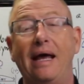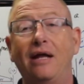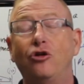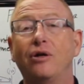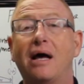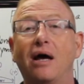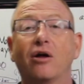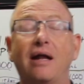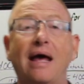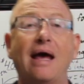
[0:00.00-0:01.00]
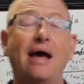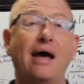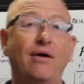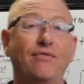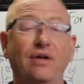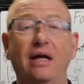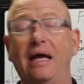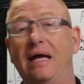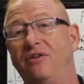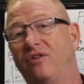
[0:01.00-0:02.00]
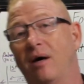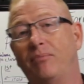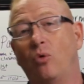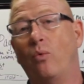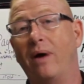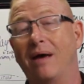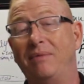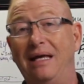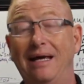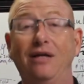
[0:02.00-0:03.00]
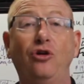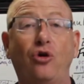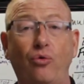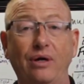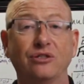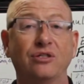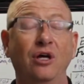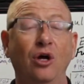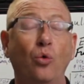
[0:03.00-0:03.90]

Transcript: and you're not going to have a double whammy increase